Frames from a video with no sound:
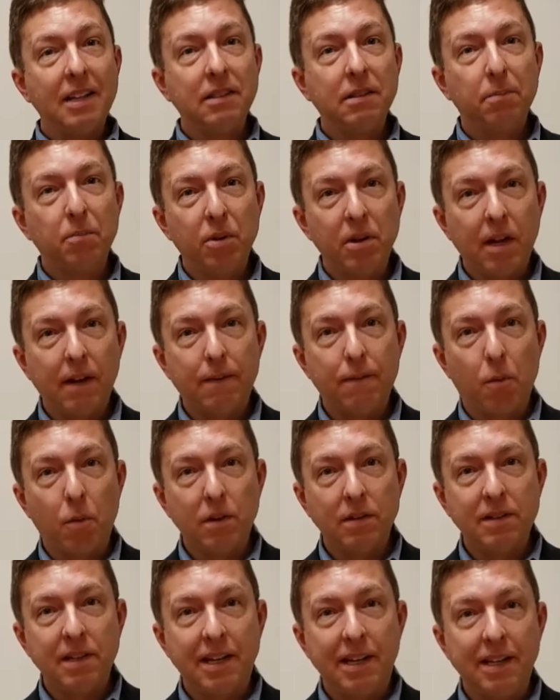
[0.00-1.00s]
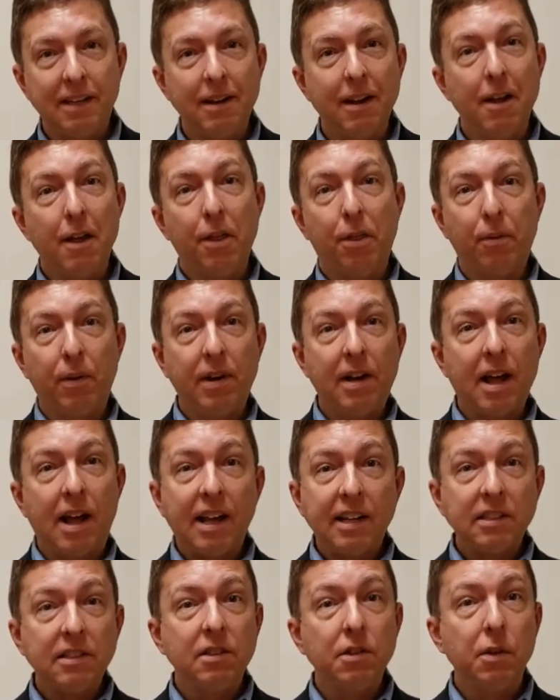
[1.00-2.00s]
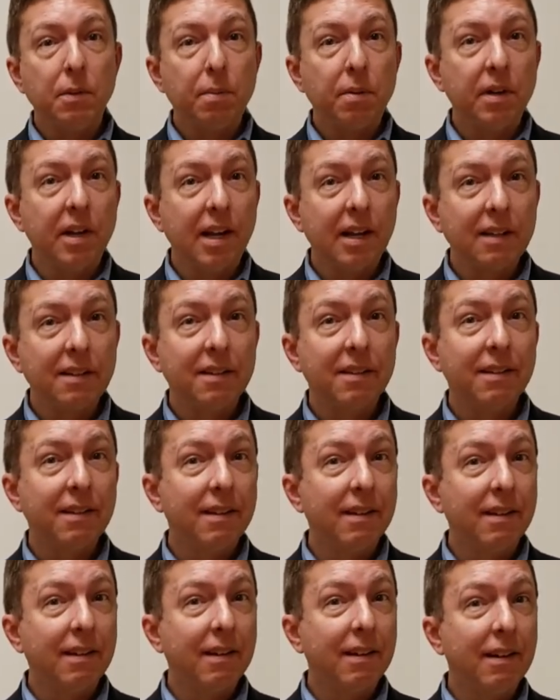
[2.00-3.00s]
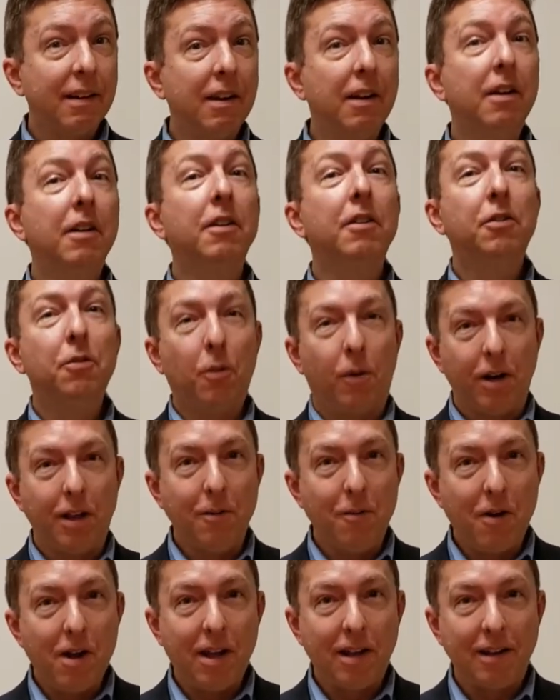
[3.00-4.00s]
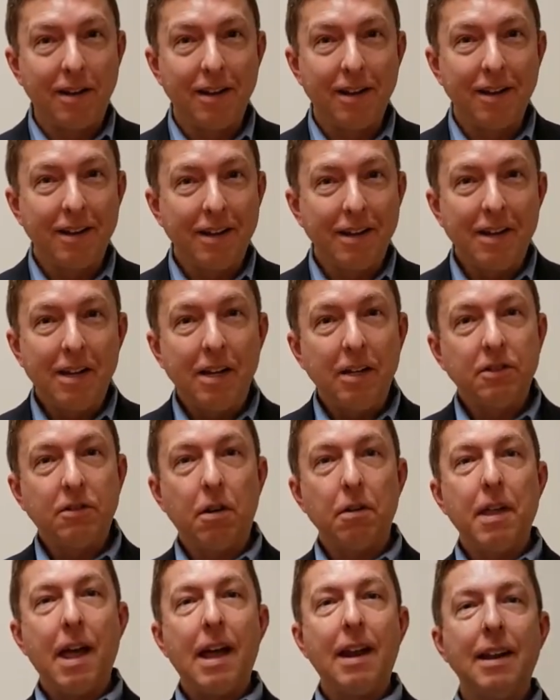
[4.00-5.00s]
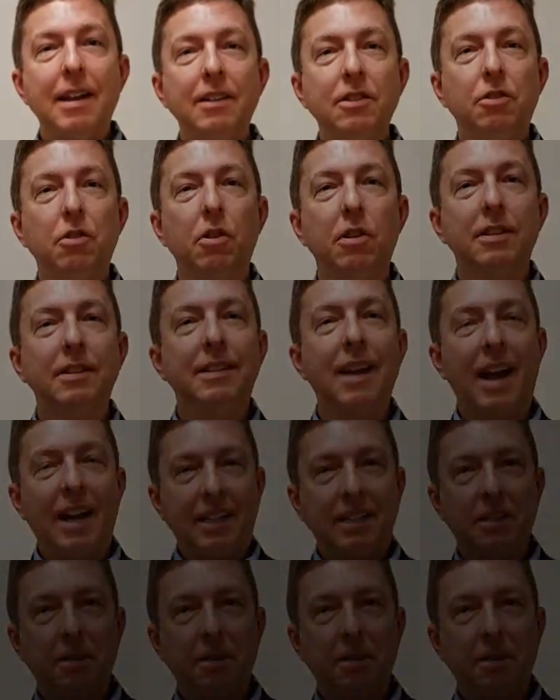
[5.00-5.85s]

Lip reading: predict 14, 3 dice, you would predict 21. So that is your dice